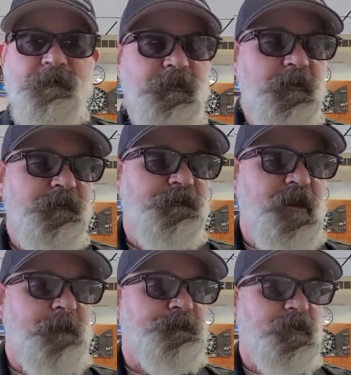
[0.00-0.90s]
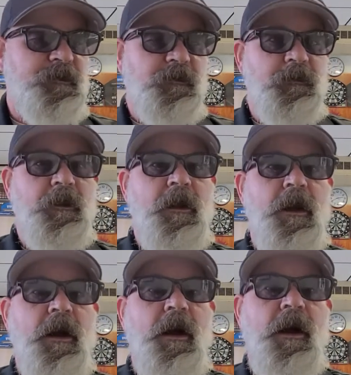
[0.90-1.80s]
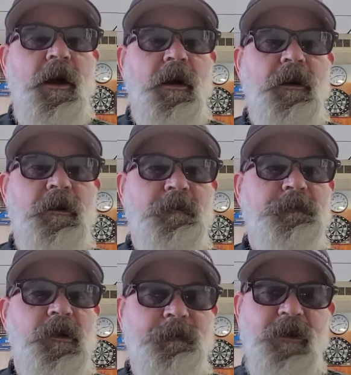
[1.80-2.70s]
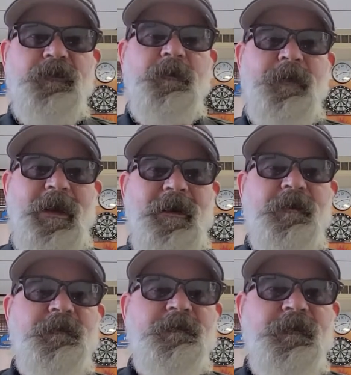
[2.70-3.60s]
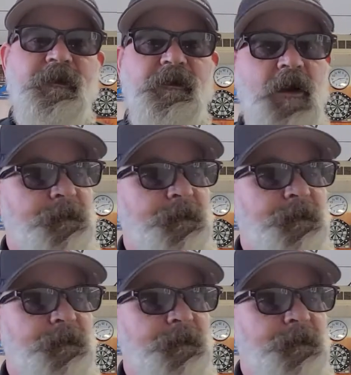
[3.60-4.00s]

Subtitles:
a little skeptical about the bags, and not